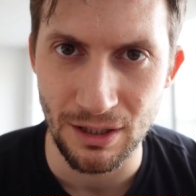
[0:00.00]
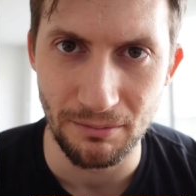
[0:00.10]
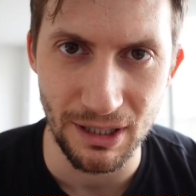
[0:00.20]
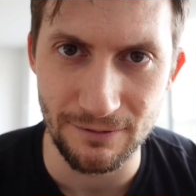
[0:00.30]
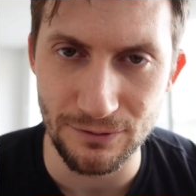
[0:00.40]

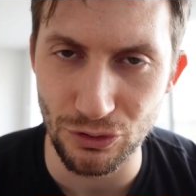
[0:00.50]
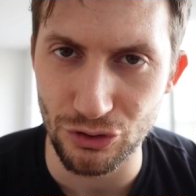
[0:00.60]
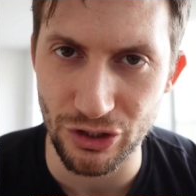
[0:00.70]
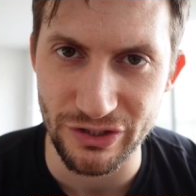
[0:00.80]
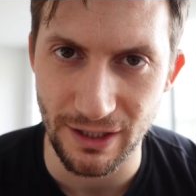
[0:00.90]
But if you're
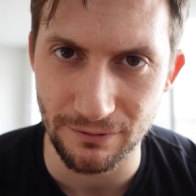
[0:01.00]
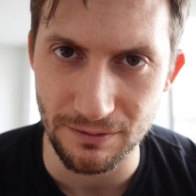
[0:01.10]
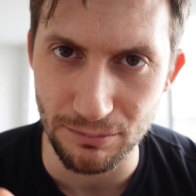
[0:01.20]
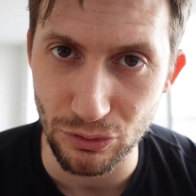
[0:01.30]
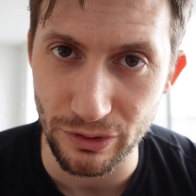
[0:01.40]
just
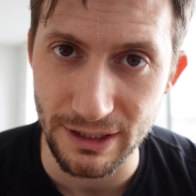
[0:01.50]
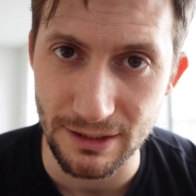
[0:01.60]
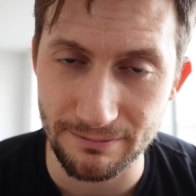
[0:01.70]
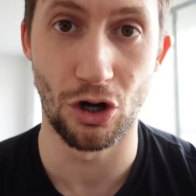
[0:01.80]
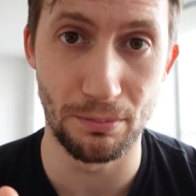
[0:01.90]
self-employed,
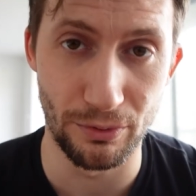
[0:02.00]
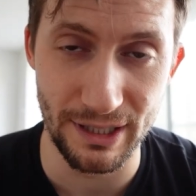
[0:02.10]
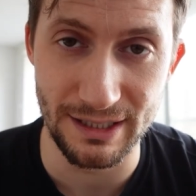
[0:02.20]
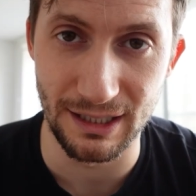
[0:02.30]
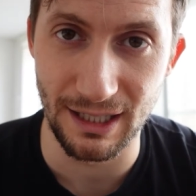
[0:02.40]

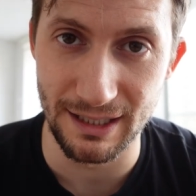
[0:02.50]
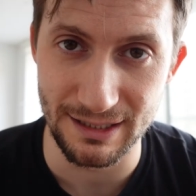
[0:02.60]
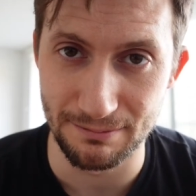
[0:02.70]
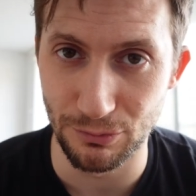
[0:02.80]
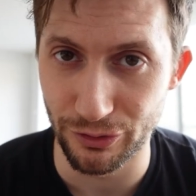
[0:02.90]
operating
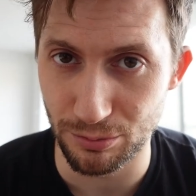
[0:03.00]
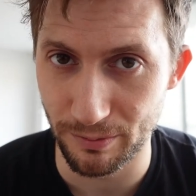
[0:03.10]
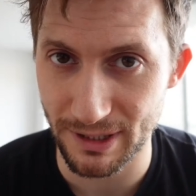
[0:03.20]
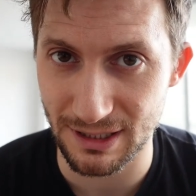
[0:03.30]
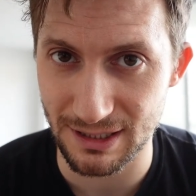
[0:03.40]
as multiple
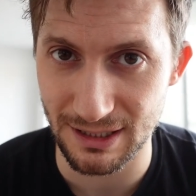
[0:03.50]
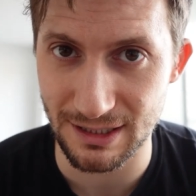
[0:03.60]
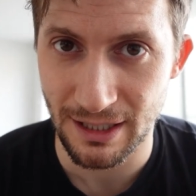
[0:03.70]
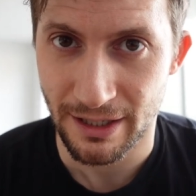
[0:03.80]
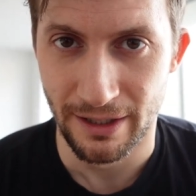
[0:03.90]

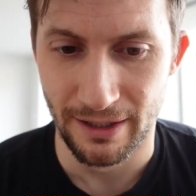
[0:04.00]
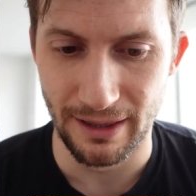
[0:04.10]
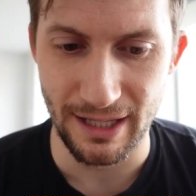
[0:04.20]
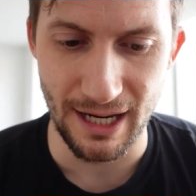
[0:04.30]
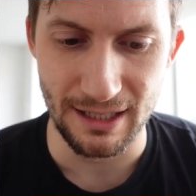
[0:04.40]
businesses,
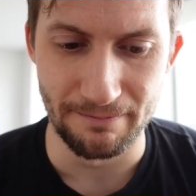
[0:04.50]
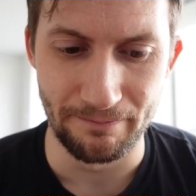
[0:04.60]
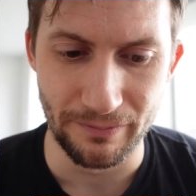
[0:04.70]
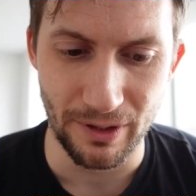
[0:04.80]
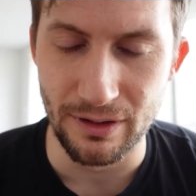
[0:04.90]
then
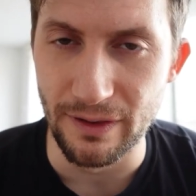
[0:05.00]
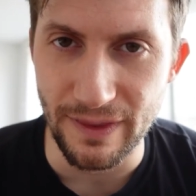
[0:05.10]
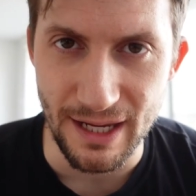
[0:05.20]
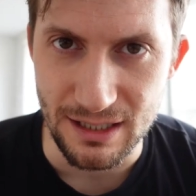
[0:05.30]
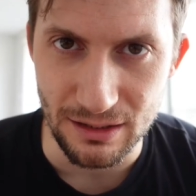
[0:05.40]

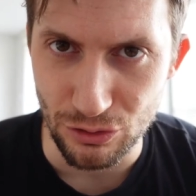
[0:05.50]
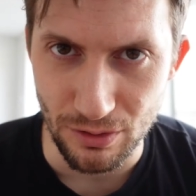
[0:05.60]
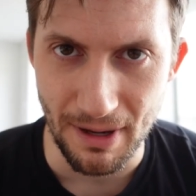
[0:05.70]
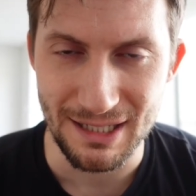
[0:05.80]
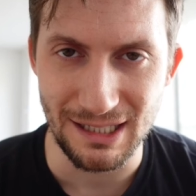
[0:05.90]
they you
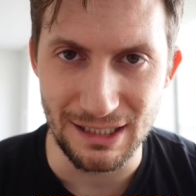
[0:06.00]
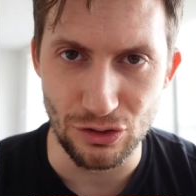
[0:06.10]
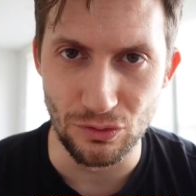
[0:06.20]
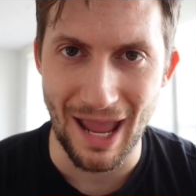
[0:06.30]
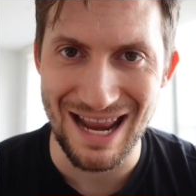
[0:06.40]
can basically
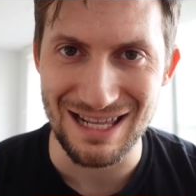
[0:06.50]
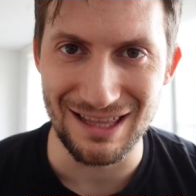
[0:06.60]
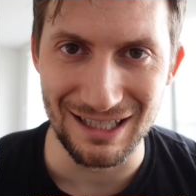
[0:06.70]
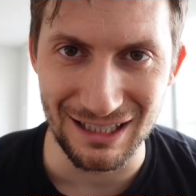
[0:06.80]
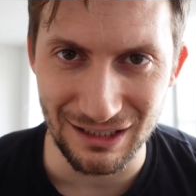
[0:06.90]
do
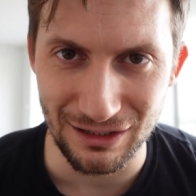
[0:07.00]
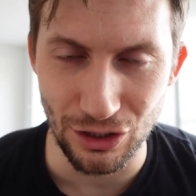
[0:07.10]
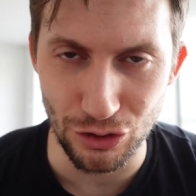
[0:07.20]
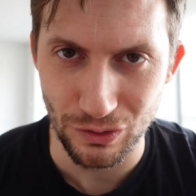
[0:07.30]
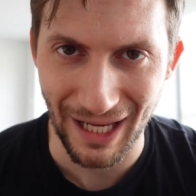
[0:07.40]
anything
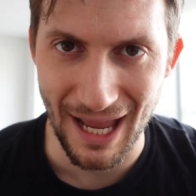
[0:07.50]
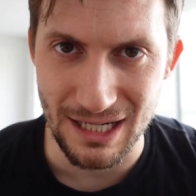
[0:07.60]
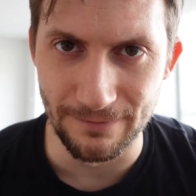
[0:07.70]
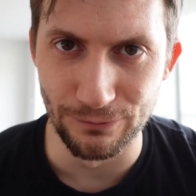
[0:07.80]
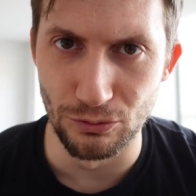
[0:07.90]
that you
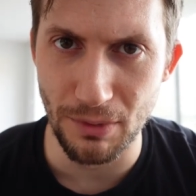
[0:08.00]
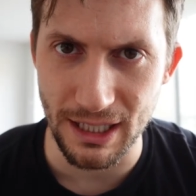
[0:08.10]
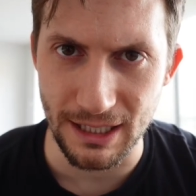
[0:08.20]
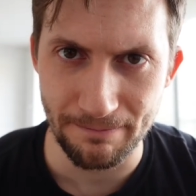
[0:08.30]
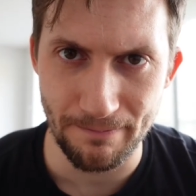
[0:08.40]
can for
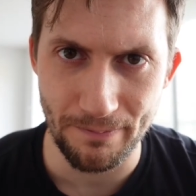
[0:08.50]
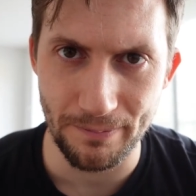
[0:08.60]
money